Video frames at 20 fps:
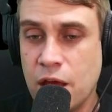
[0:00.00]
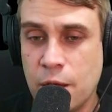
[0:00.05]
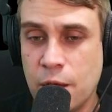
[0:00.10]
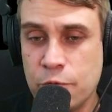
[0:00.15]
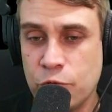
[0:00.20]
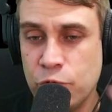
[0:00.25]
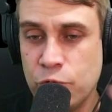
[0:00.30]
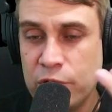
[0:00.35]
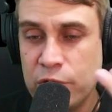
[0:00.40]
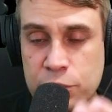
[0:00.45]

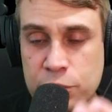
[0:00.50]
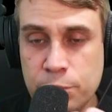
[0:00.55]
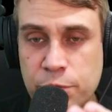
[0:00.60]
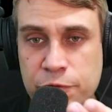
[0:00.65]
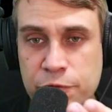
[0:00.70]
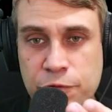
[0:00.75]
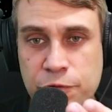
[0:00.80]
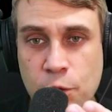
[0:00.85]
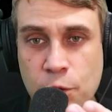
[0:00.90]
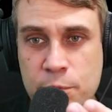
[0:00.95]
really good
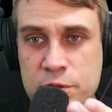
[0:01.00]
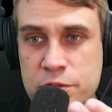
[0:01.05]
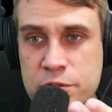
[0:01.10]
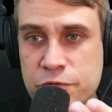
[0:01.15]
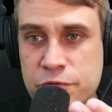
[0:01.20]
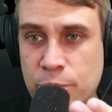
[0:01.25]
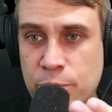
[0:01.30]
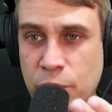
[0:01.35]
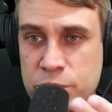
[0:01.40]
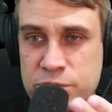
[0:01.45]
performance
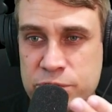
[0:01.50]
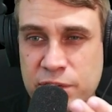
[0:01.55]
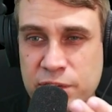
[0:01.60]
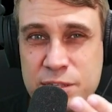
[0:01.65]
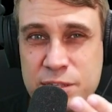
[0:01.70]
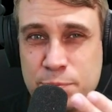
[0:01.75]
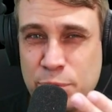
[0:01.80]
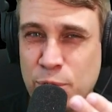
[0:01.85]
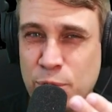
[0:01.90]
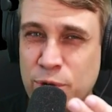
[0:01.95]
from hosting
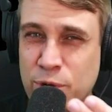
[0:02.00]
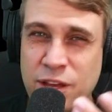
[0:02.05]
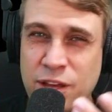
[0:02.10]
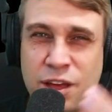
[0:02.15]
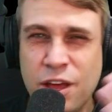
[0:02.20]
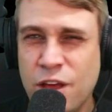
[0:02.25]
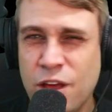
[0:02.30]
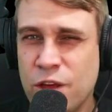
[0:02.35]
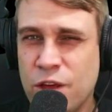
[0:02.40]
as builder.